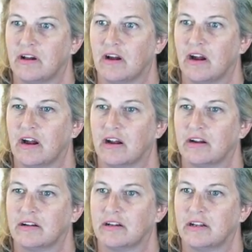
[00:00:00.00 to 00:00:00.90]

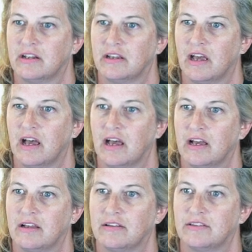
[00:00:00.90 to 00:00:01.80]
are
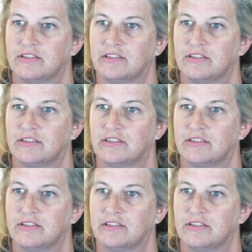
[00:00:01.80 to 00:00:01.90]
uh,